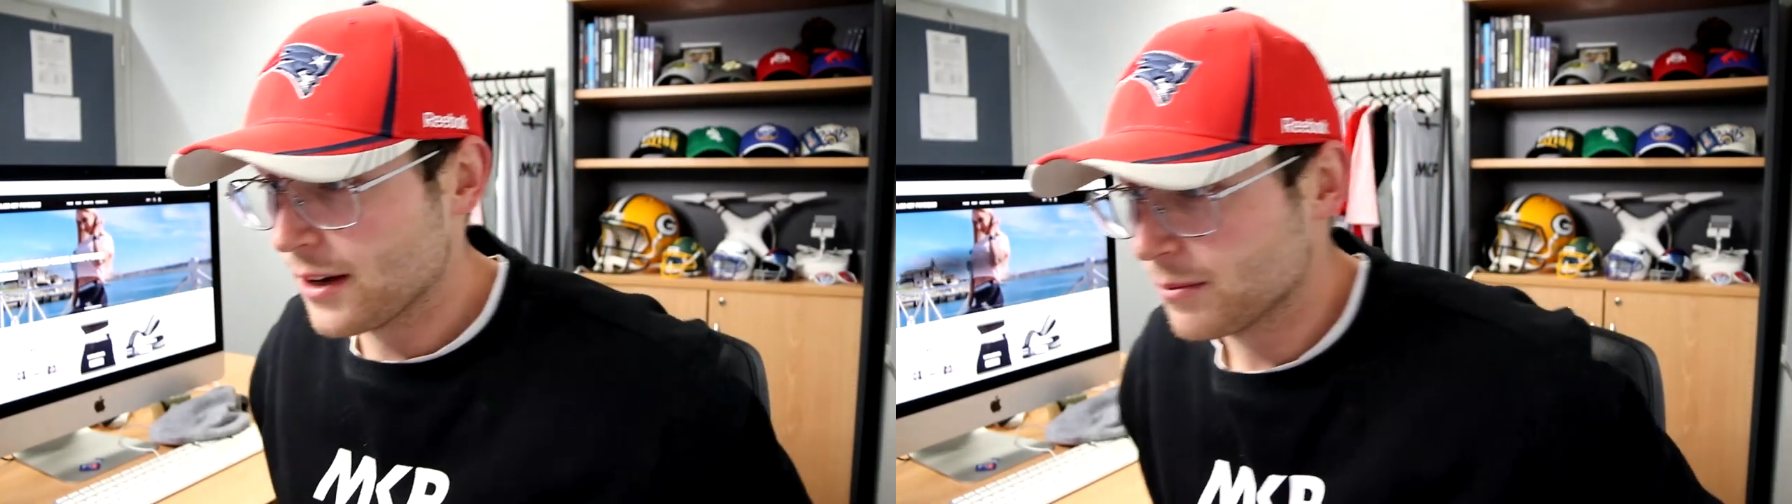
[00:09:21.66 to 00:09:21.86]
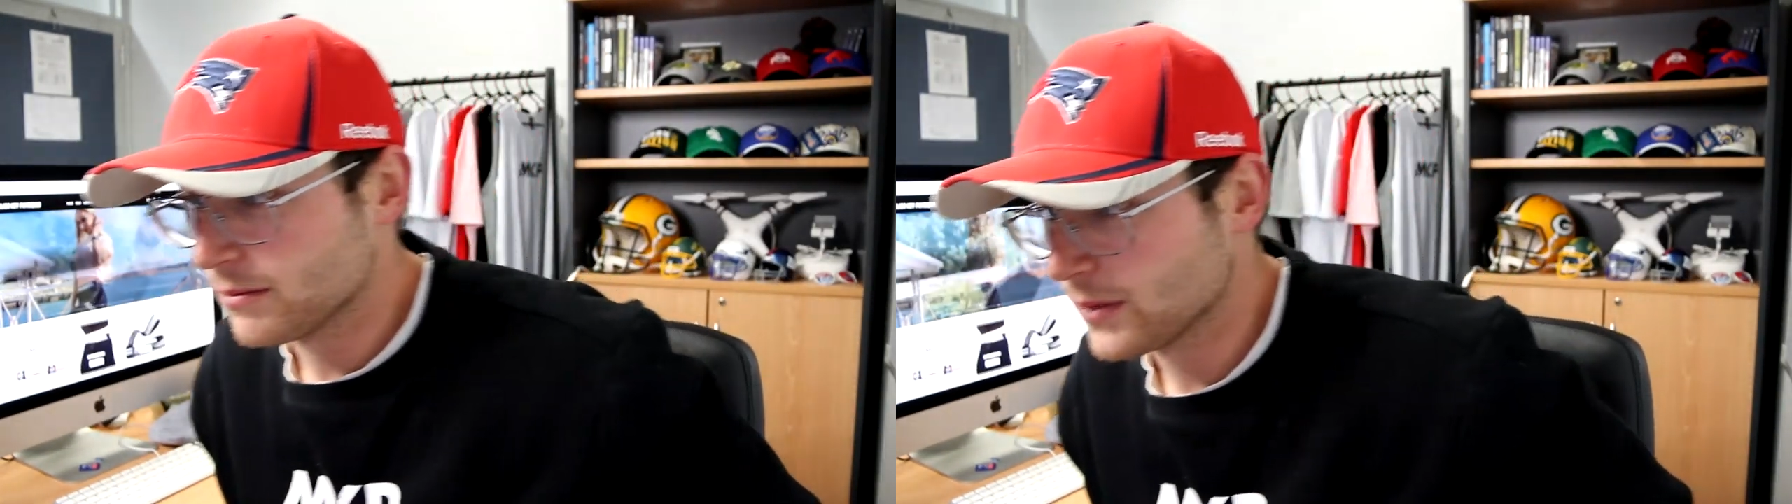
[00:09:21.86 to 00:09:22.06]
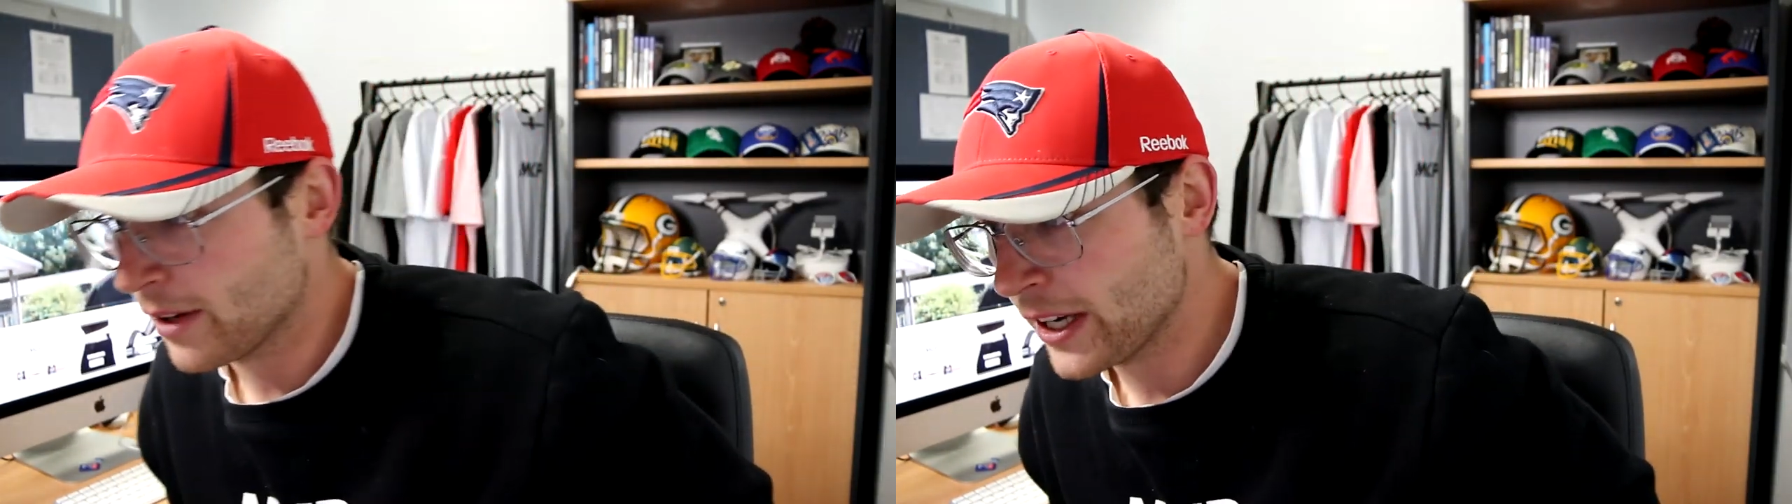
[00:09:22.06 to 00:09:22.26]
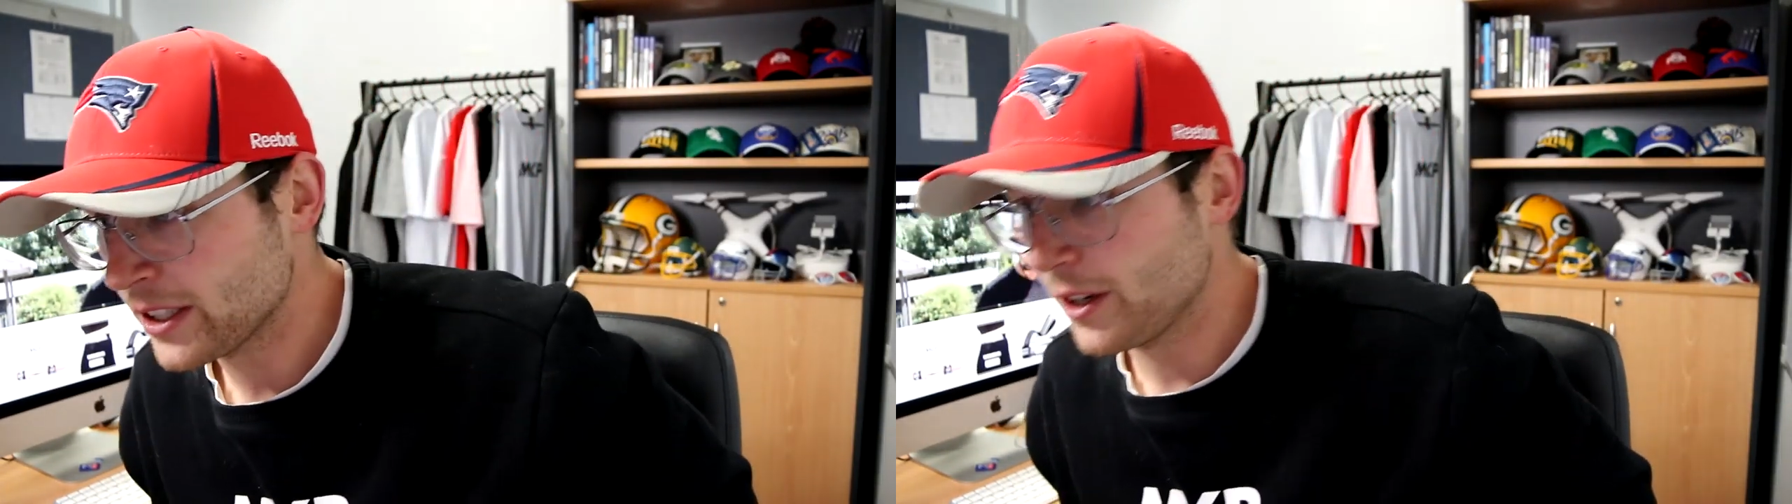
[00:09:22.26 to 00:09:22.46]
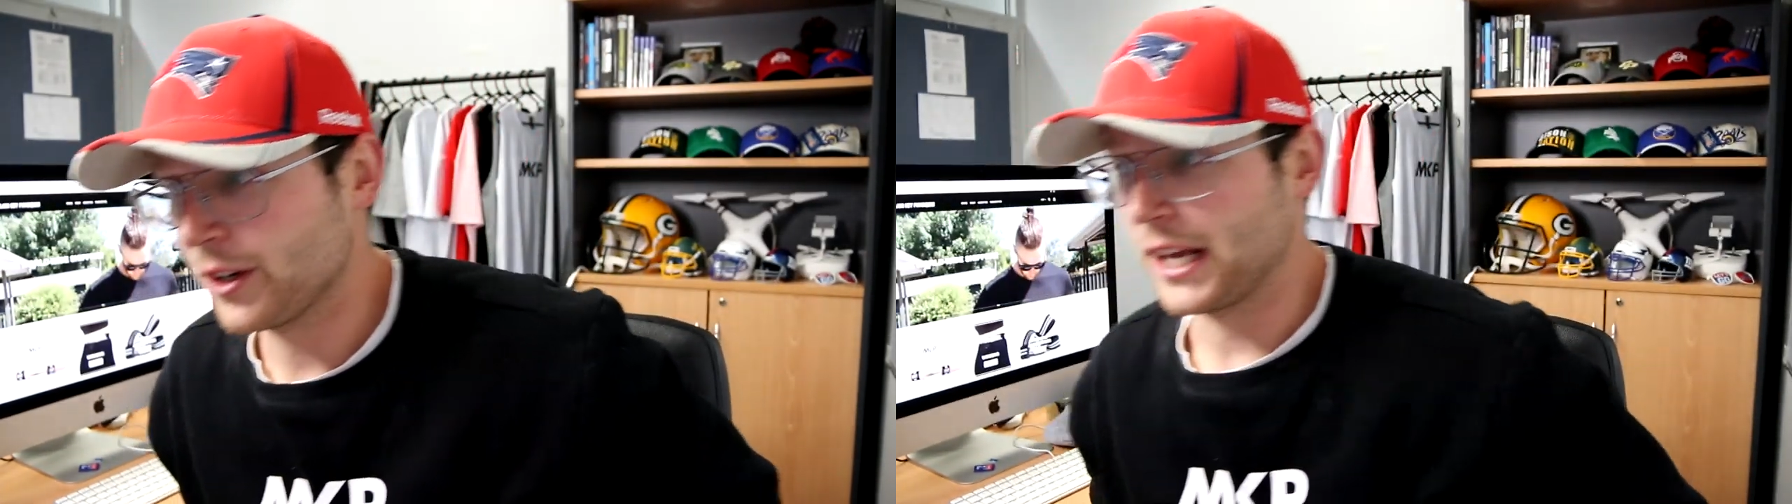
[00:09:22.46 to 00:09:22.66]
um, I've
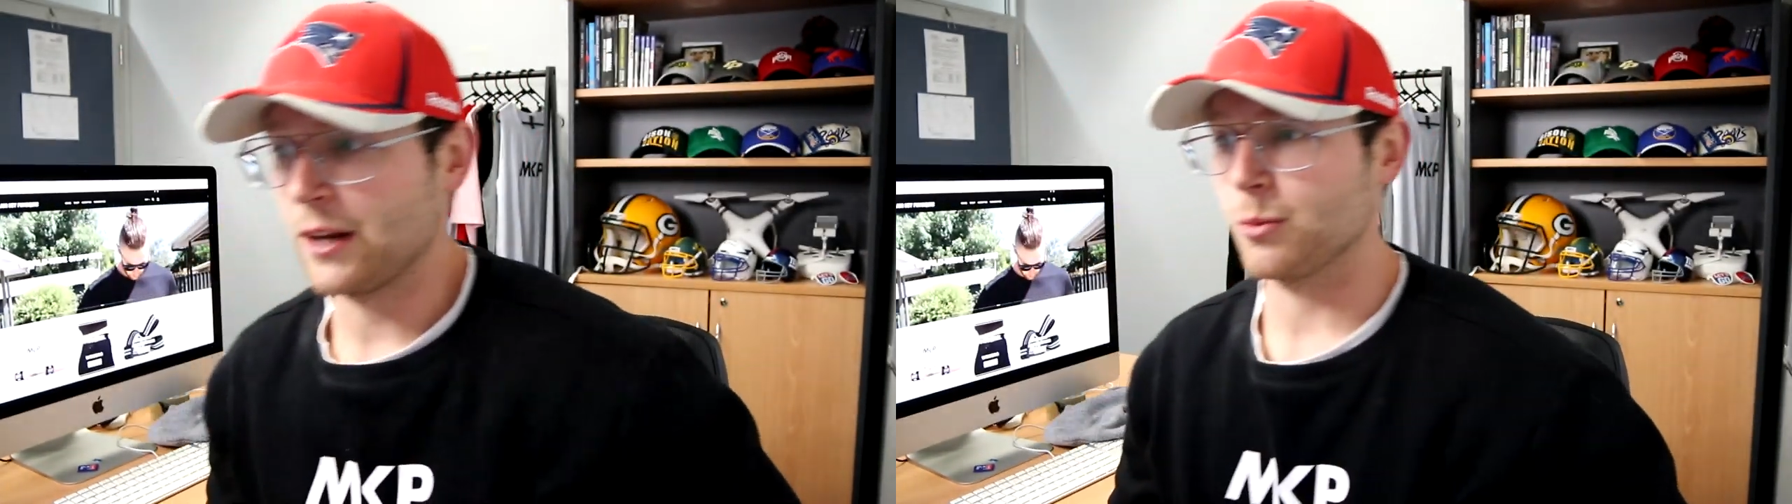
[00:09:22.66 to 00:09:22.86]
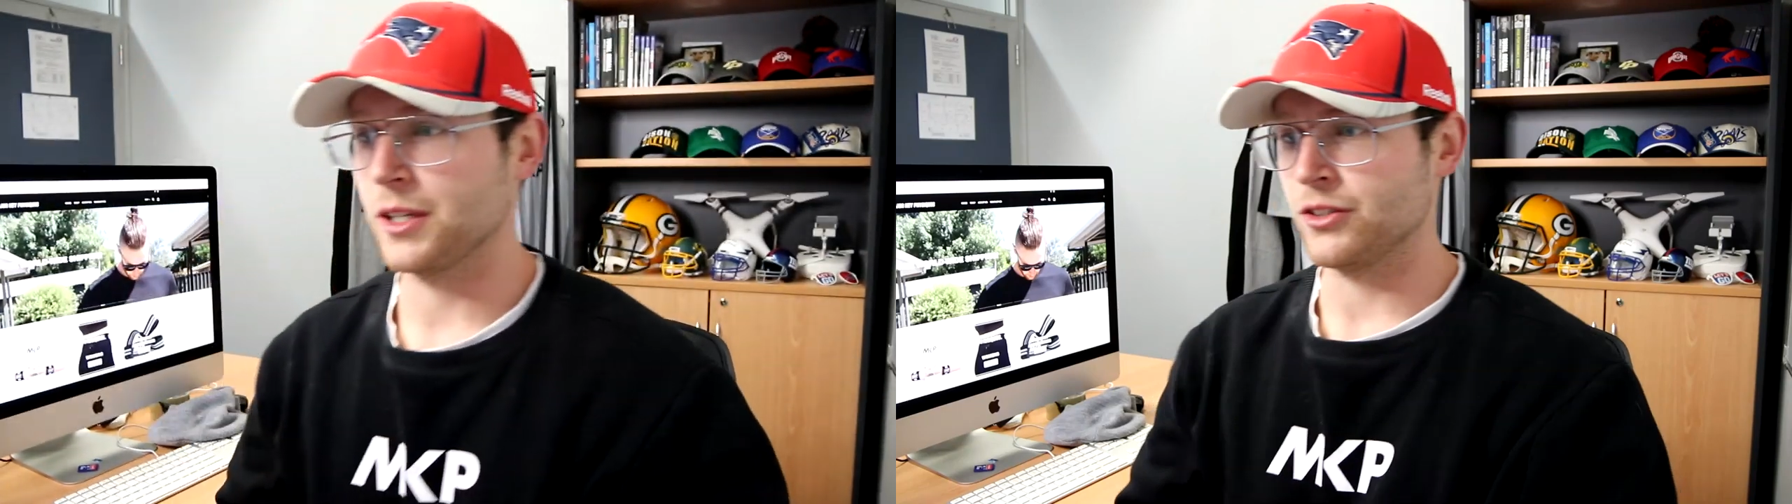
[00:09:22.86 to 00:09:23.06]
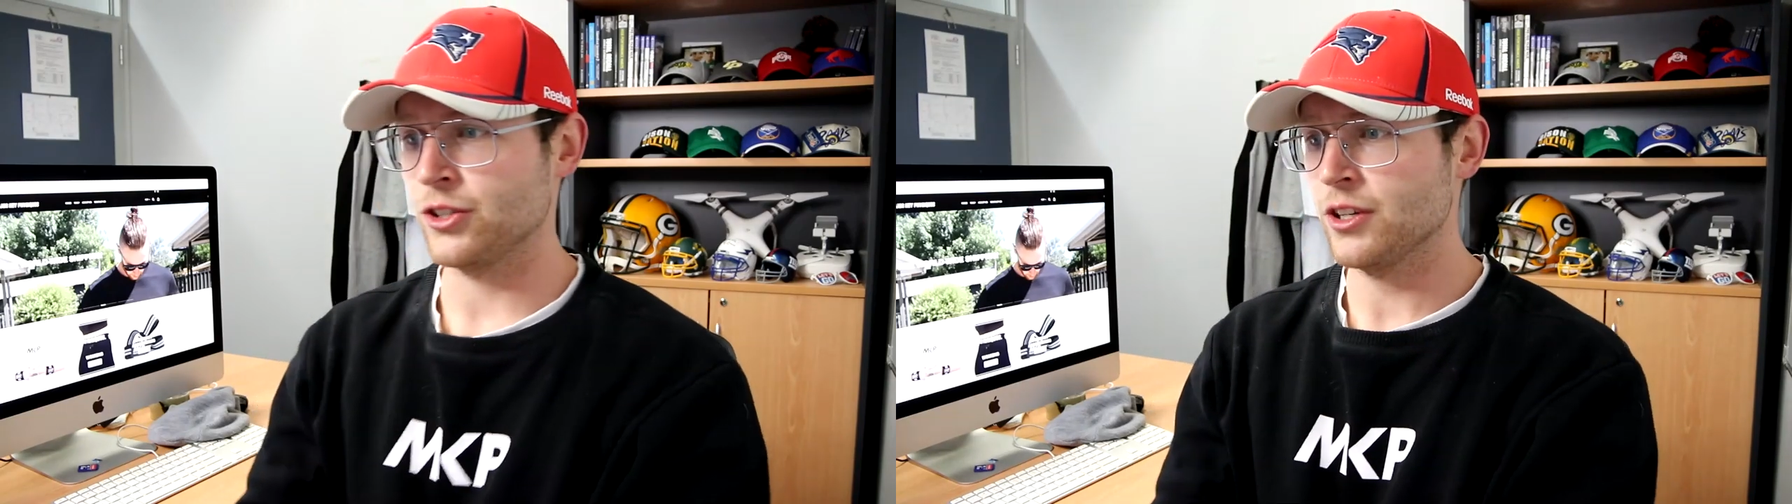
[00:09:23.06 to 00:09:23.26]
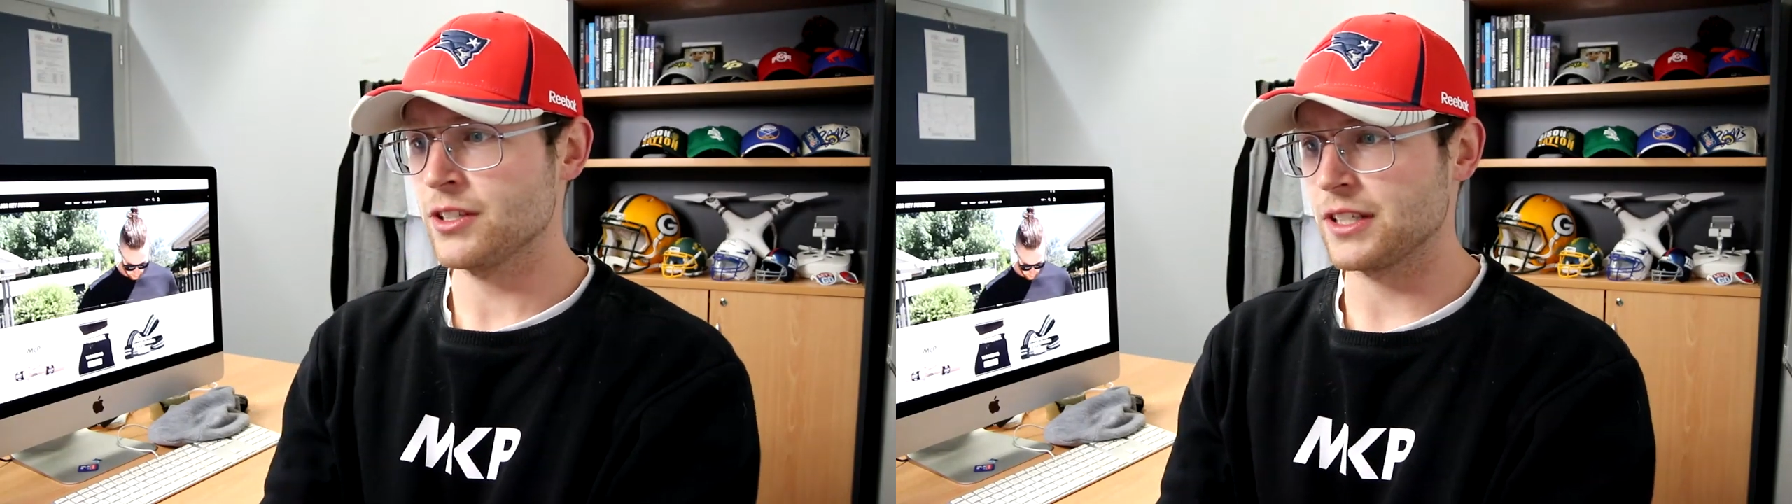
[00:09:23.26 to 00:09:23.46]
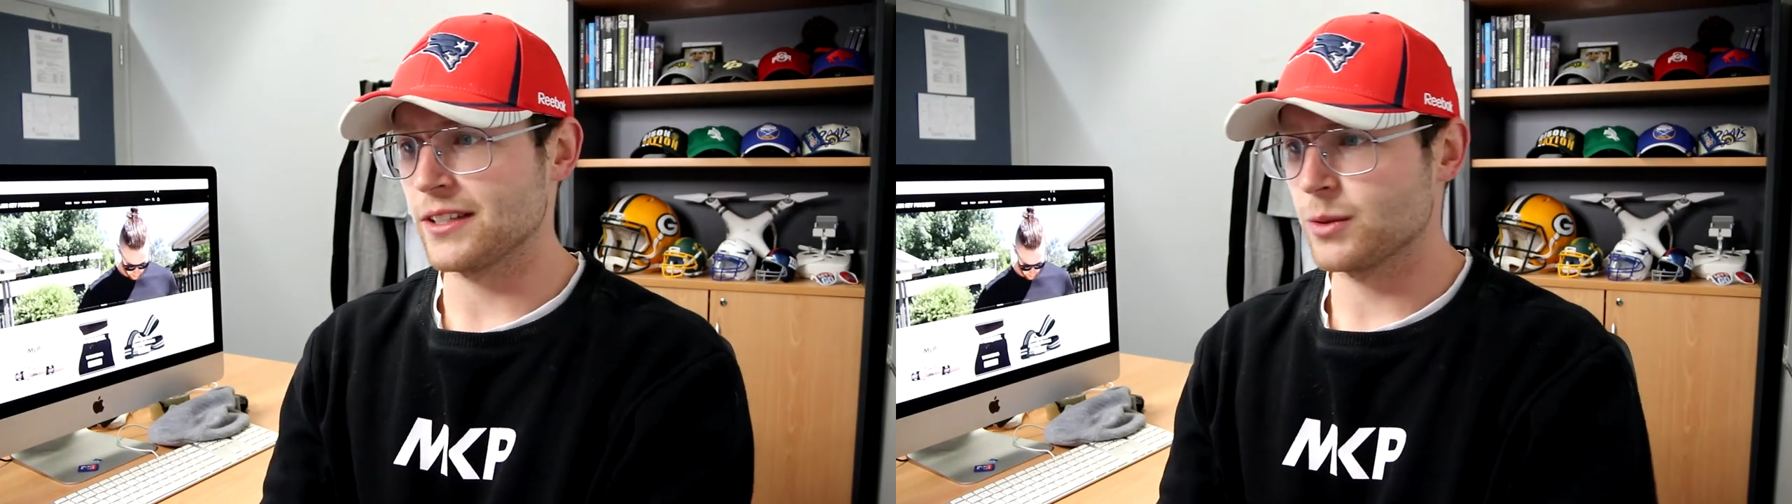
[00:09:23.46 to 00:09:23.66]
actually got an Edelman
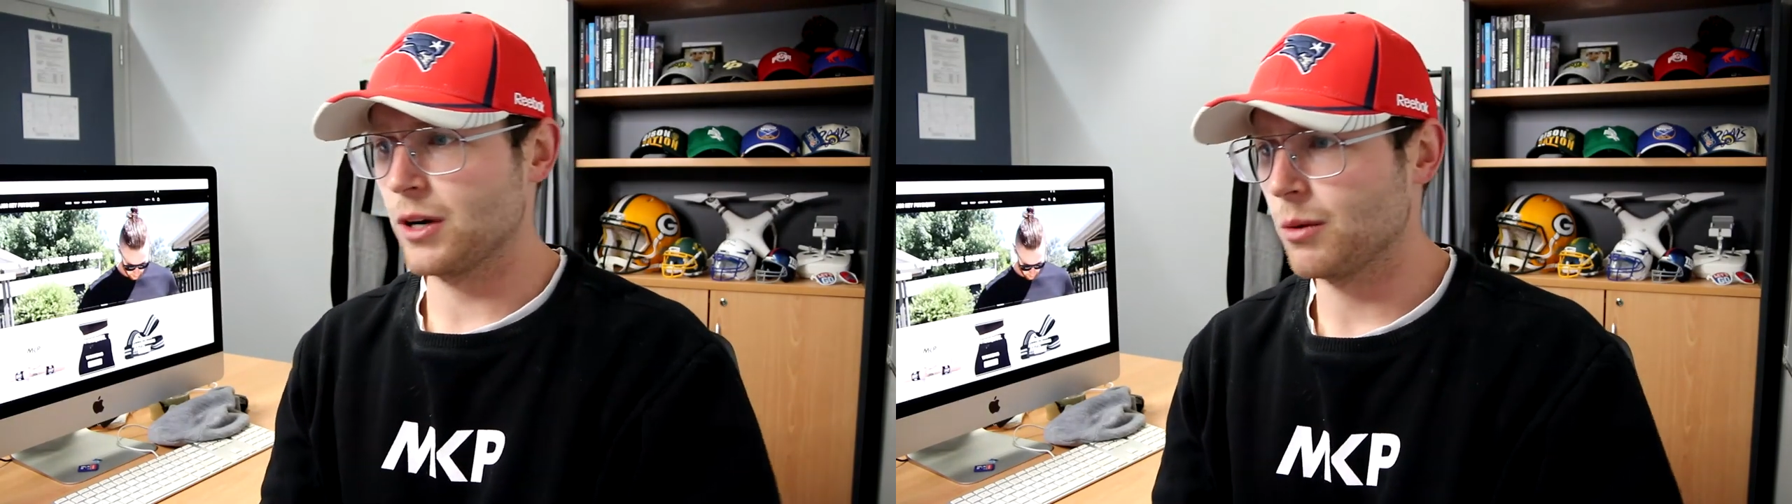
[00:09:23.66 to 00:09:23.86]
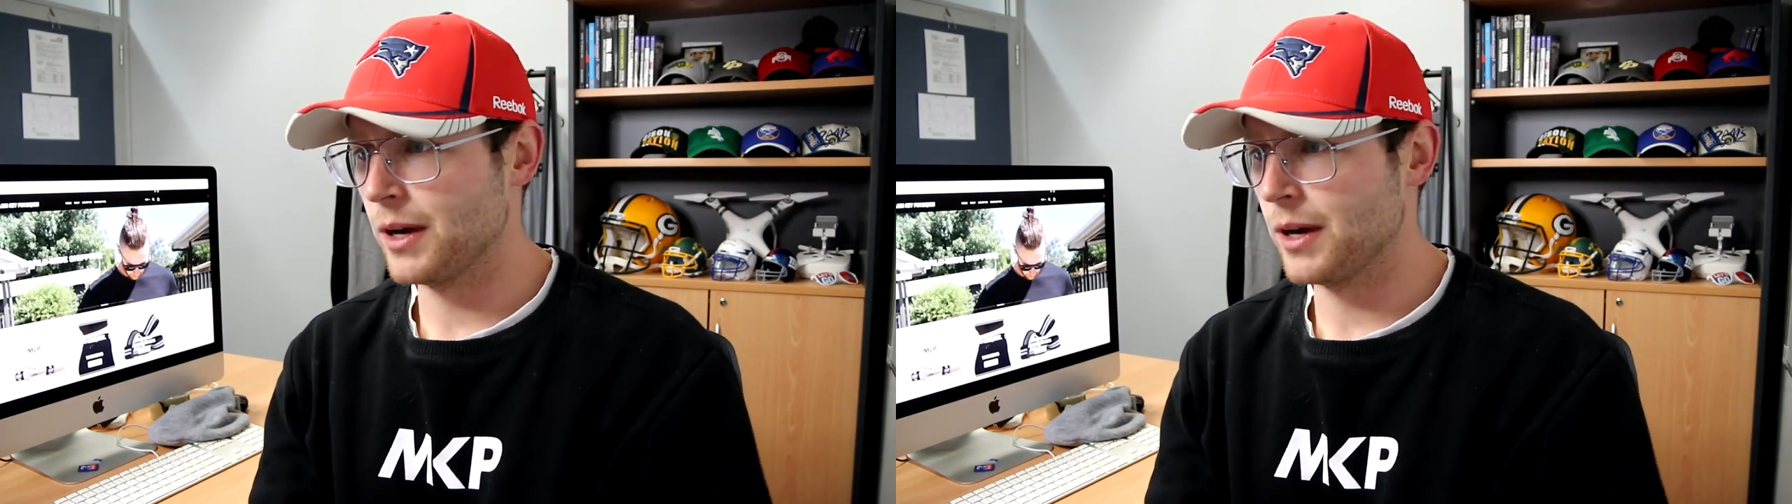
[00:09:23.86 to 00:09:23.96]
jersey as well.